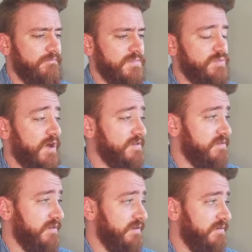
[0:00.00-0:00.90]

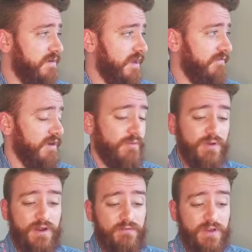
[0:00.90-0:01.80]
Surprisingly, having not
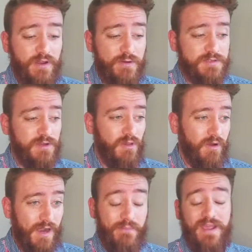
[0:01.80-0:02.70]
put out a video in so
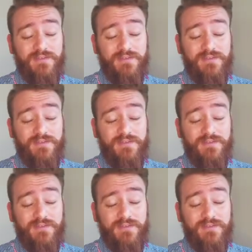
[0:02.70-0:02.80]
long, I made